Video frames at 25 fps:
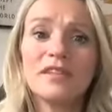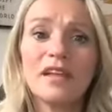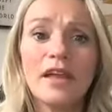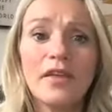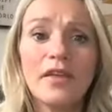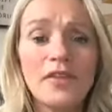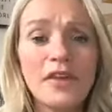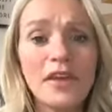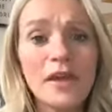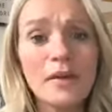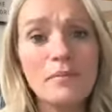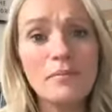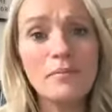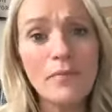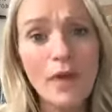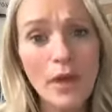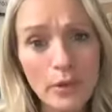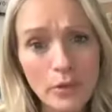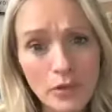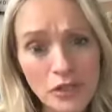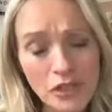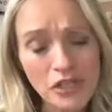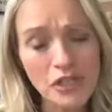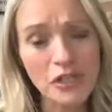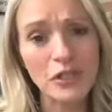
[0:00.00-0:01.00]
the
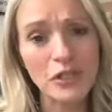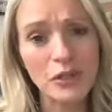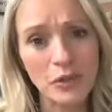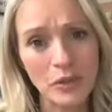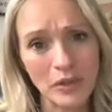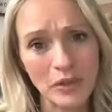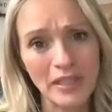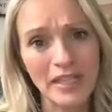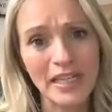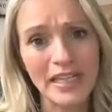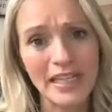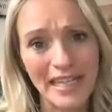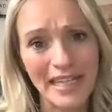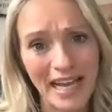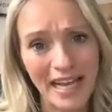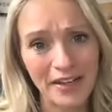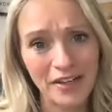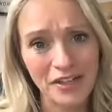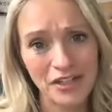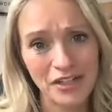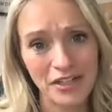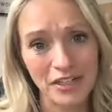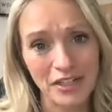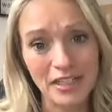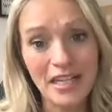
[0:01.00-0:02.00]
emotional
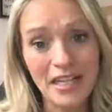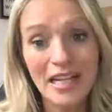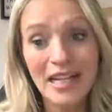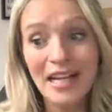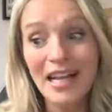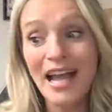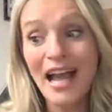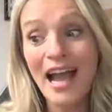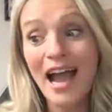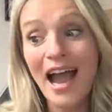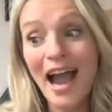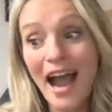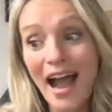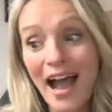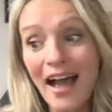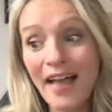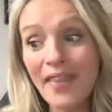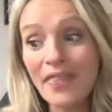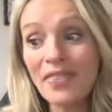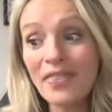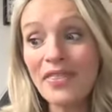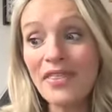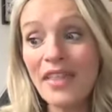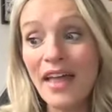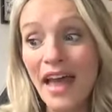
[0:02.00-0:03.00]
connection.
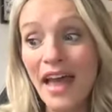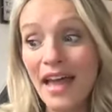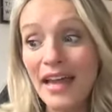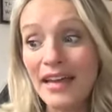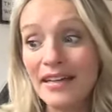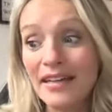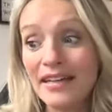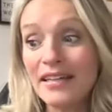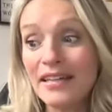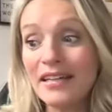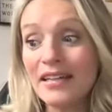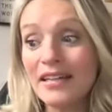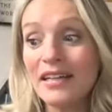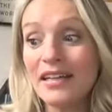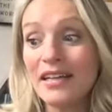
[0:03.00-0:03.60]
And then